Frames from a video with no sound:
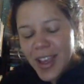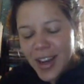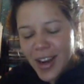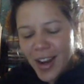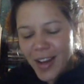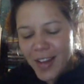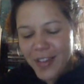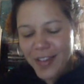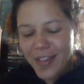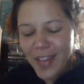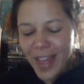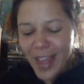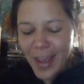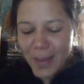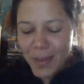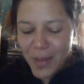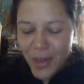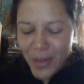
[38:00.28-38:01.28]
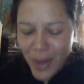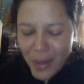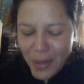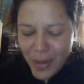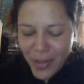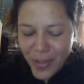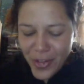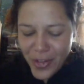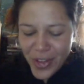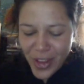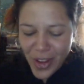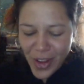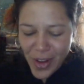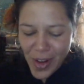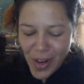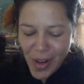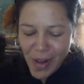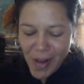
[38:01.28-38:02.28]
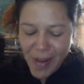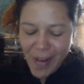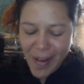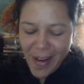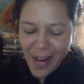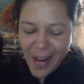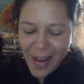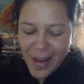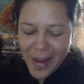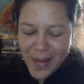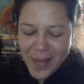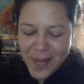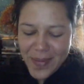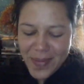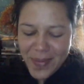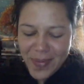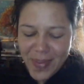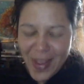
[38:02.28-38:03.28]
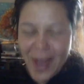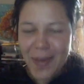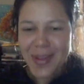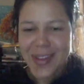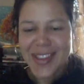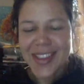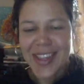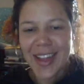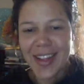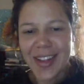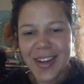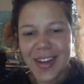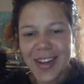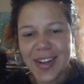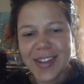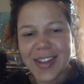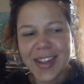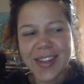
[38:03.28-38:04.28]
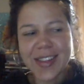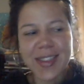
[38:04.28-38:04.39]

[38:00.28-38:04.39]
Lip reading: of, right before the call, I was telling you, it was